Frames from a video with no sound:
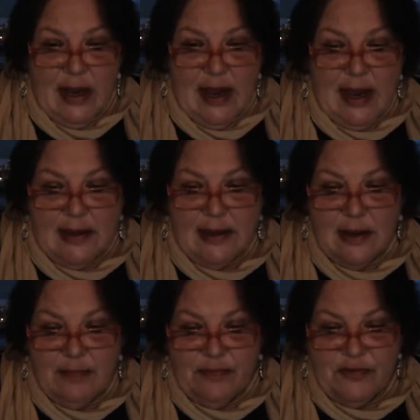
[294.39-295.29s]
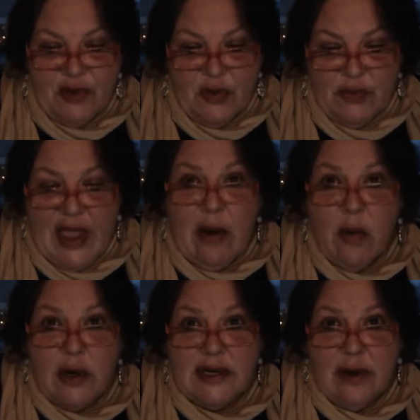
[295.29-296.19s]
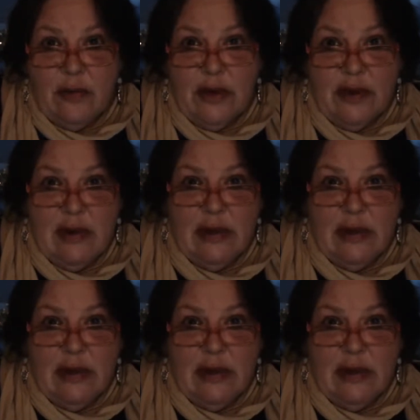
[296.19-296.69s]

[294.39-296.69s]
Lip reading: And so that worked out really well.